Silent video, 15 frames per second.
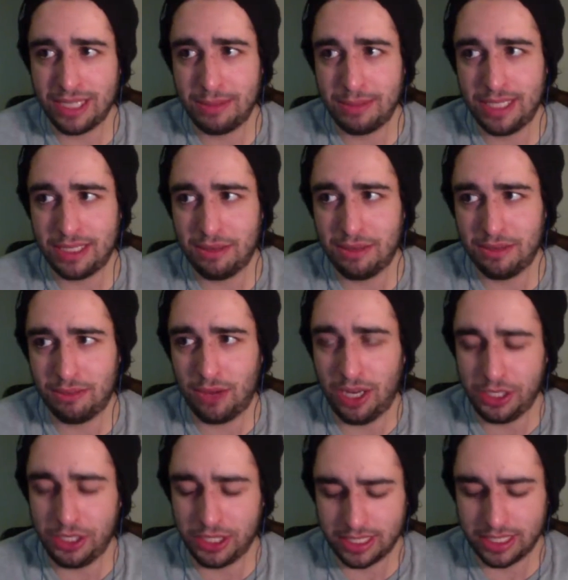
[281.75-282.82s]
because I was
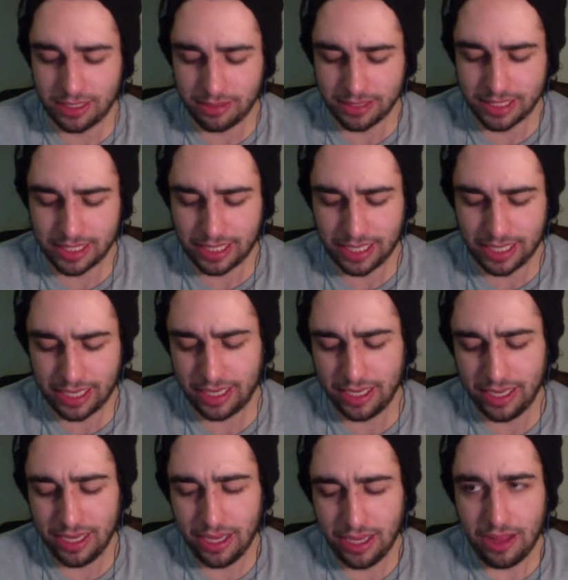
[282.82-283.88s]
watching this and I was thinking,
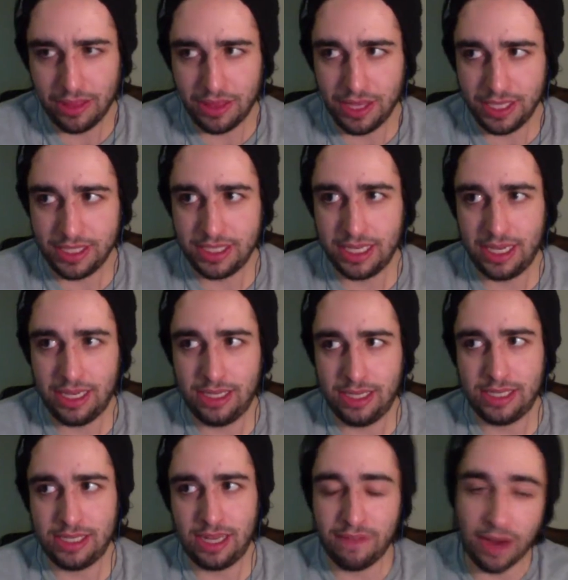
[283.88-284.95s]
this is
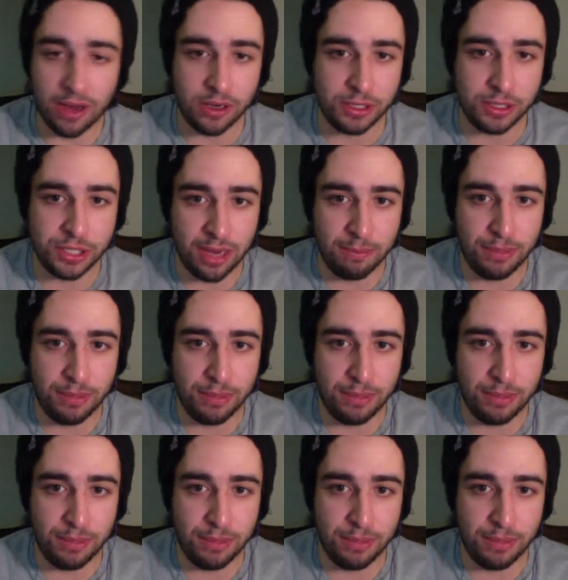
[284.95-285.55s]
a fodder job.